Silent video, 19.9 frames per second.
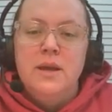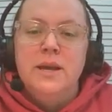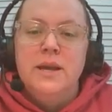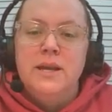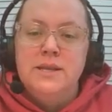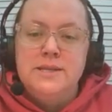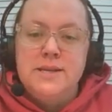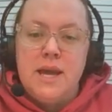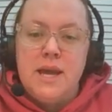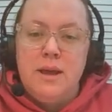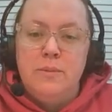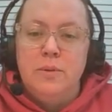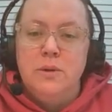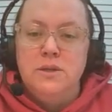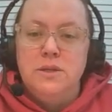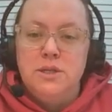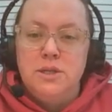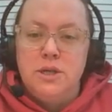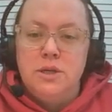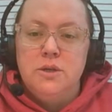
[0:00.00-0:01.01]
In
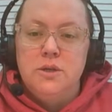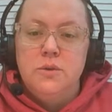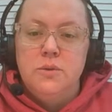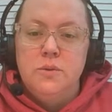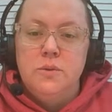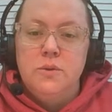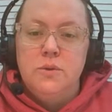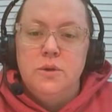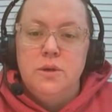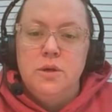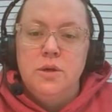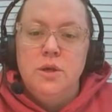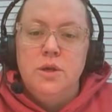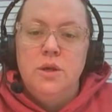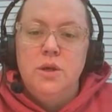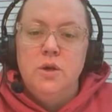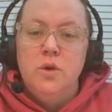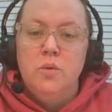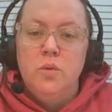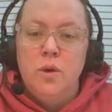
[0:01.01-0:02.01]
table 2,
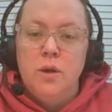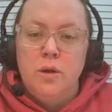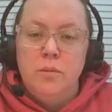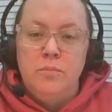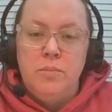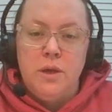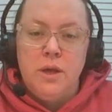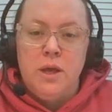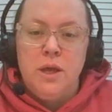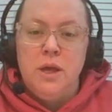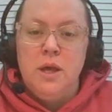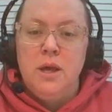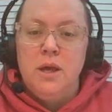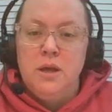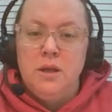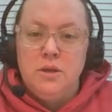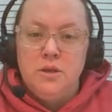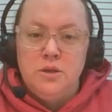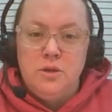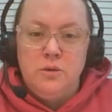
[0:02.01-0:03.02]
you will be
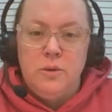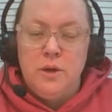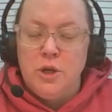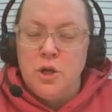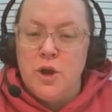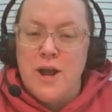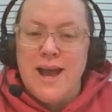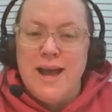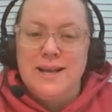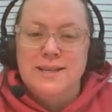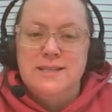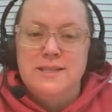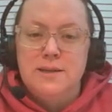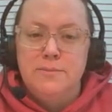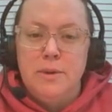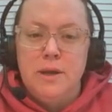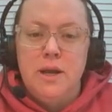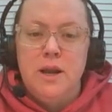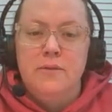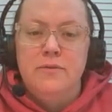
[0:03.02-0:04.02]
doing your
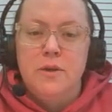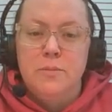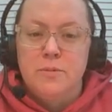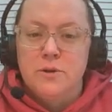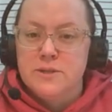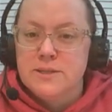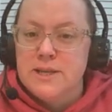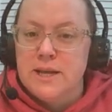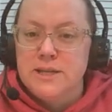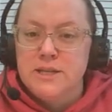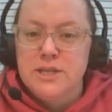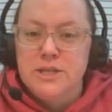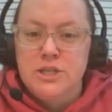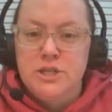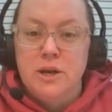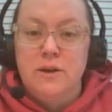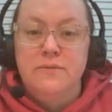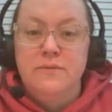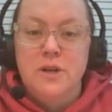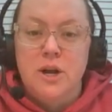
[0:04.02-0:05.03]
estimate of the
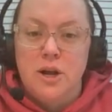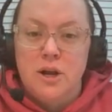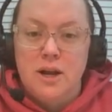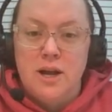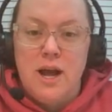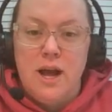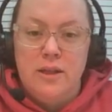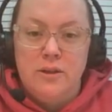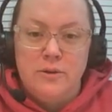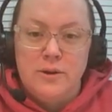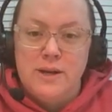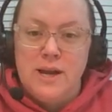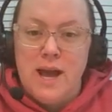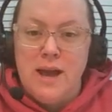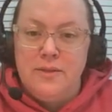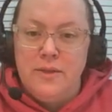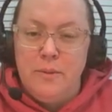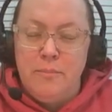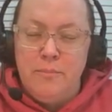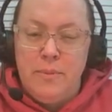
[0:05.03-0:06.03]
percentage of dark coloring
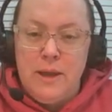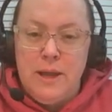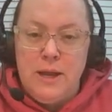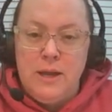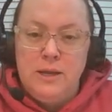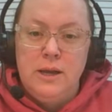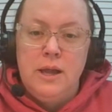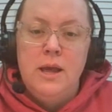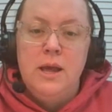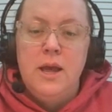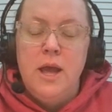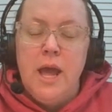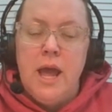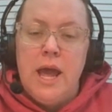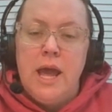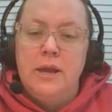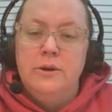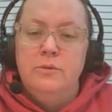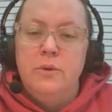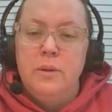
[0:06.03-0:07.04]
on the bean.
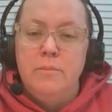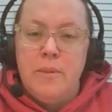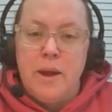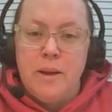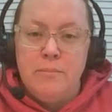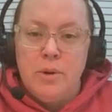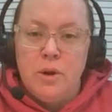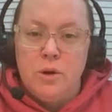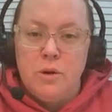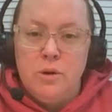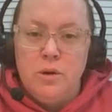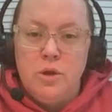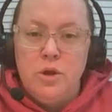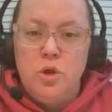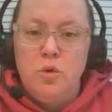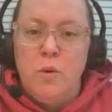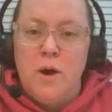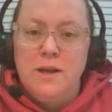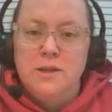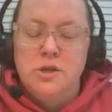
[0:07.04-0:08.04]
And remember,
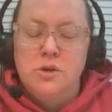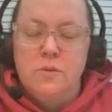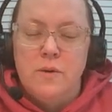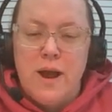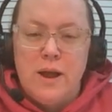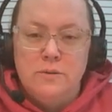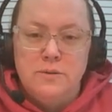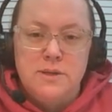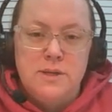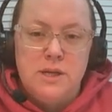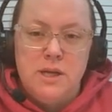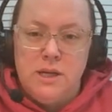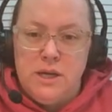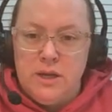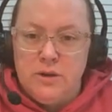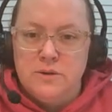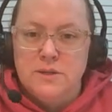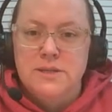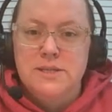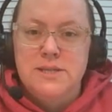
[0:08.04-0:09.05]
you want to round to the
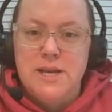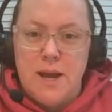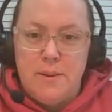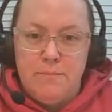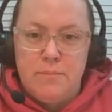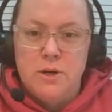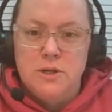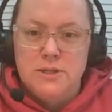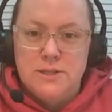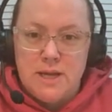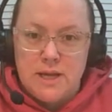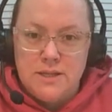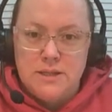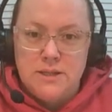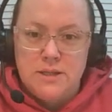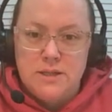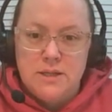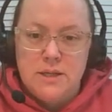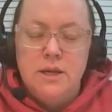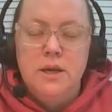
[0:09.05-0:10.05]
nearest 10%.
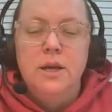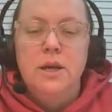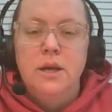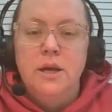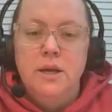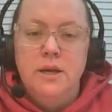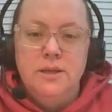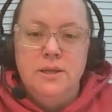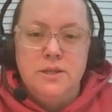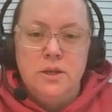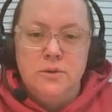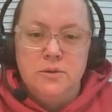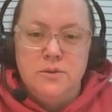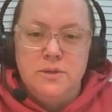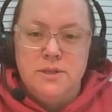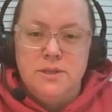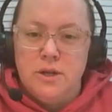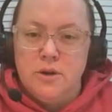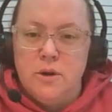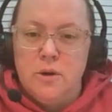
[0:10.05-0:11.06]
So
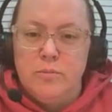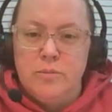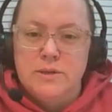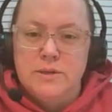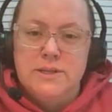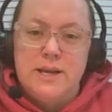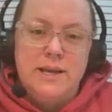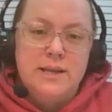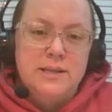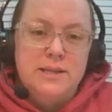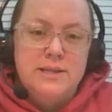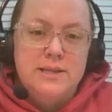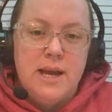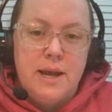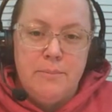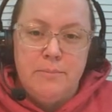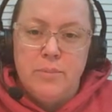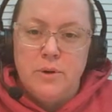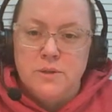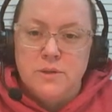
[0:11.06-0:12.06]
0%,
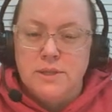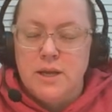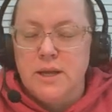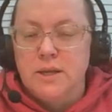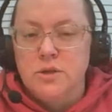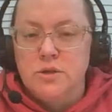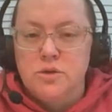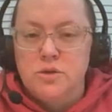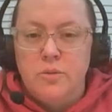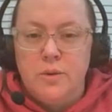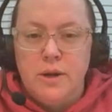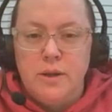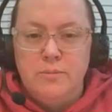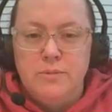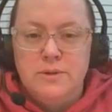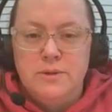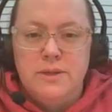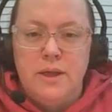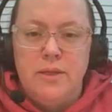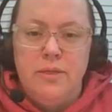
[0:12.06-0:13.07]
10%,
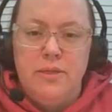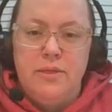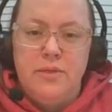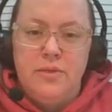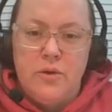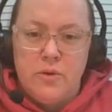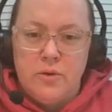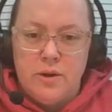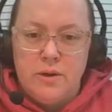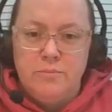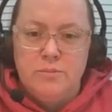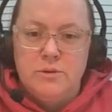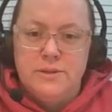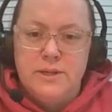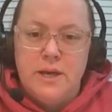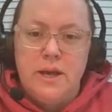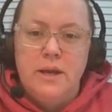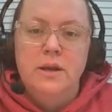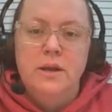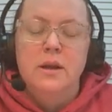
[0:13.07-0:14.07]
20%,
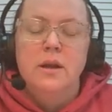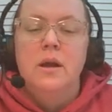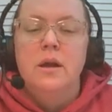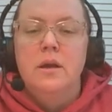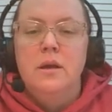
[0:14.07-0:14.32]
30%,